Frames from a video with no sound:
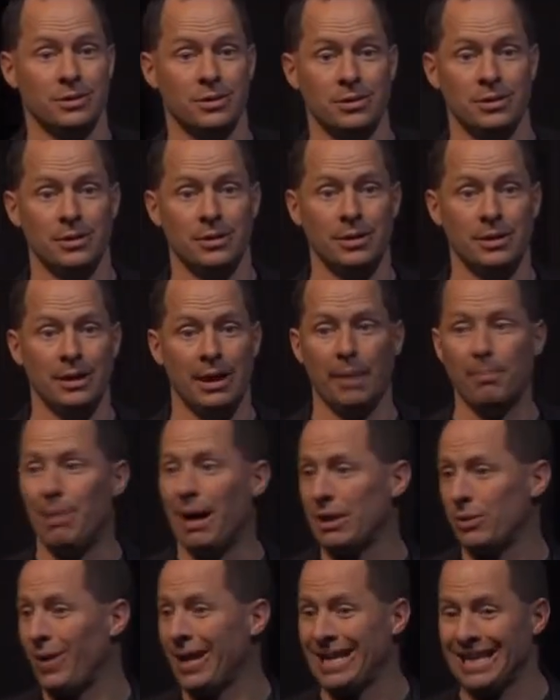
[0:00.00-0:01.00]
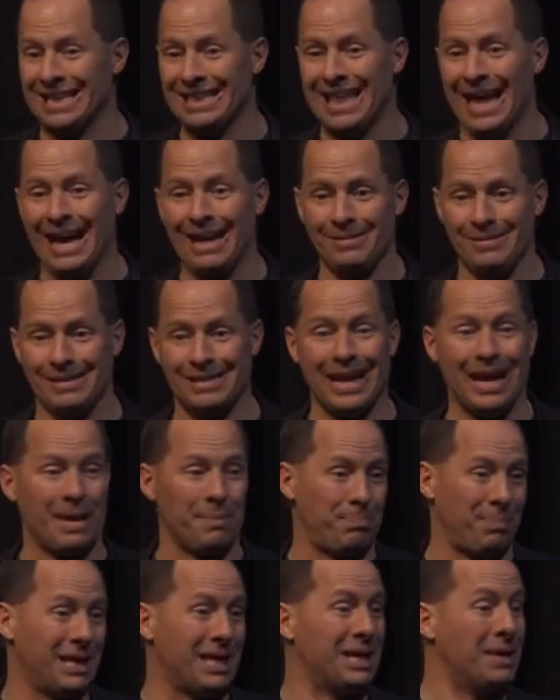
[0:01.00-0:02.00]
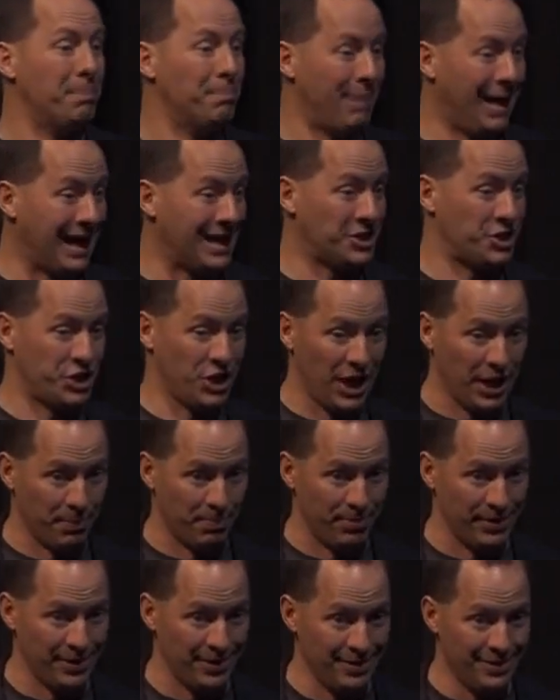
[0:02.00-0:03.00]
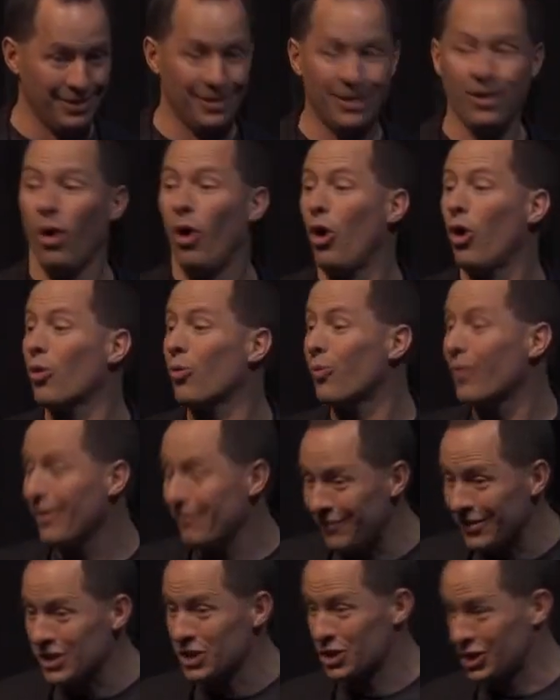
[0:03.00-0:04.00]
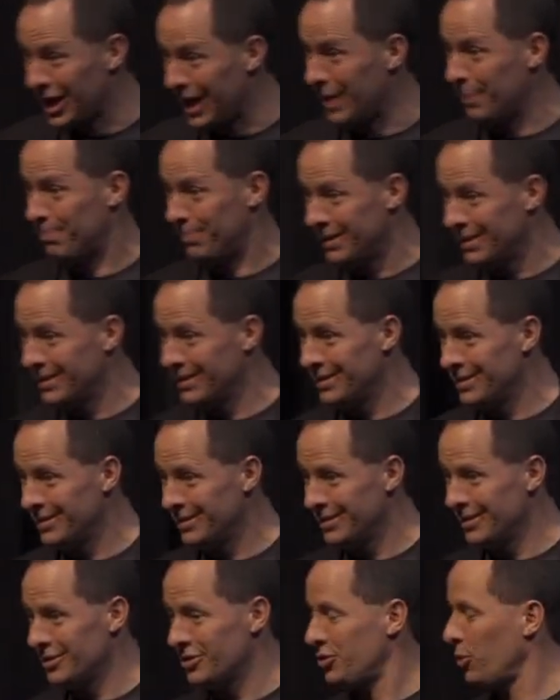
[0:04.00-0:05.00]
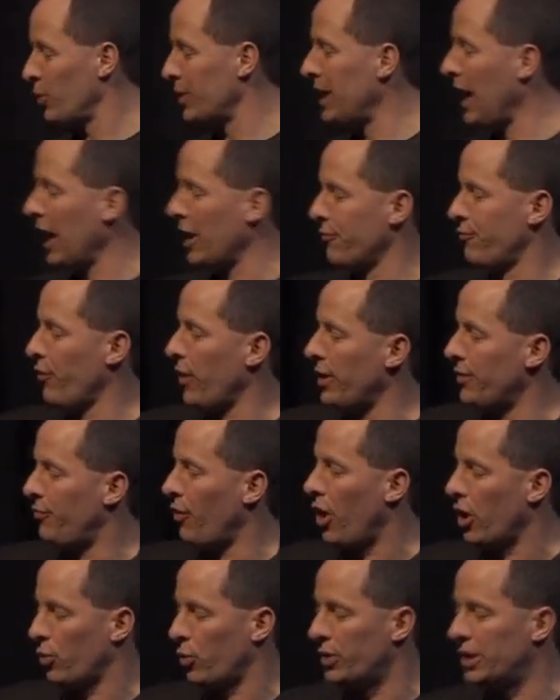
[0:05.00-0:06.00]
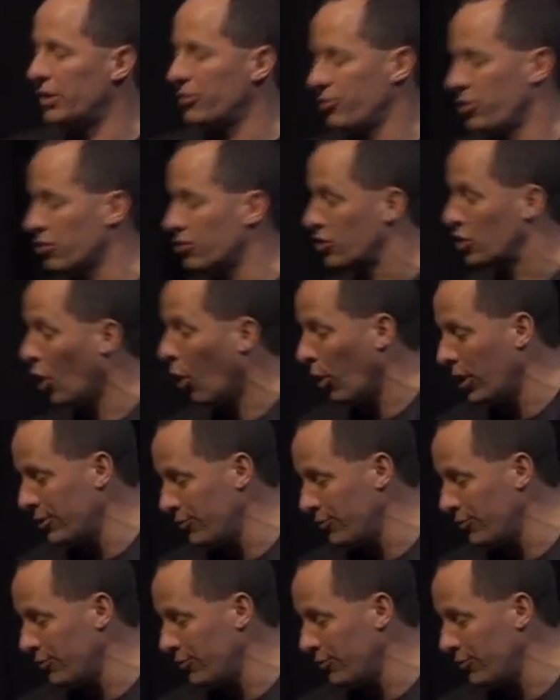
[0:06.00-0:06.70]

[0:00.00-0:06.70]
Yes. And by the way, can that night be in bad shape? Horrific shape. So we're not afraid of awkwardness because going